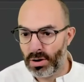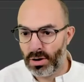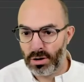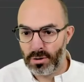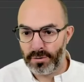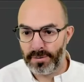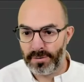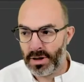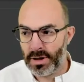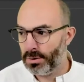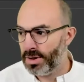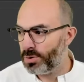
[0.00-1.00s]
all of
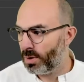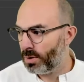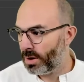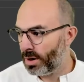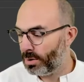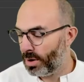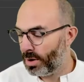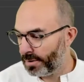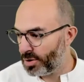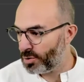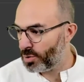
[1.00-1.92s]
how all of this was